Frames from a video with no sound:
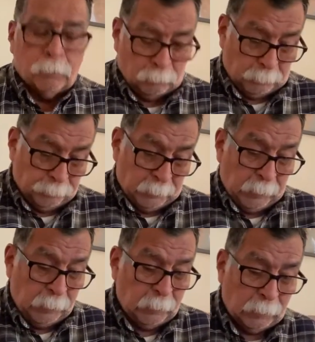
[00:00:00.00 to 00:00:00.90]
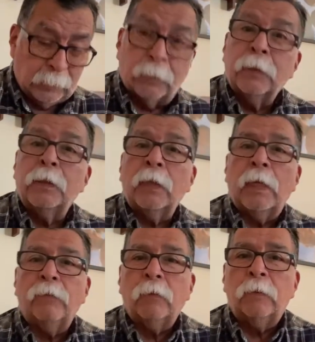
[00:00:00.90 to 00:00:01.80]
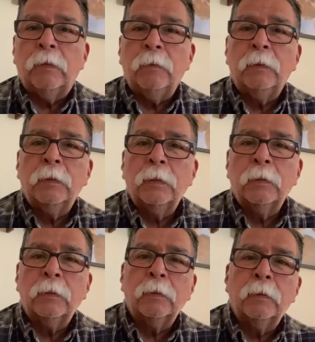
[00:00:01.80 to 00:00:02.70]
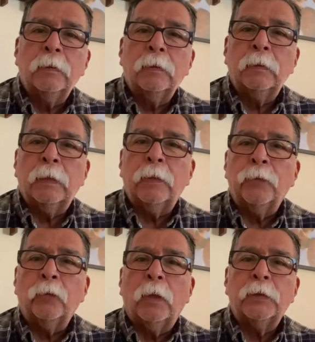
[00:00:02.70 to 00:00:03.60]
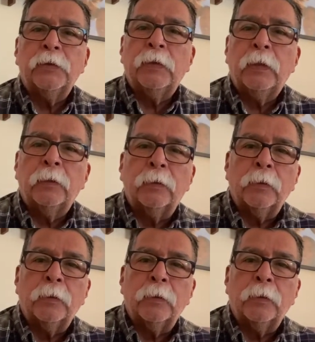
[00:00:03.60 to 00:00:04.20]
We pray that everyone that is watching,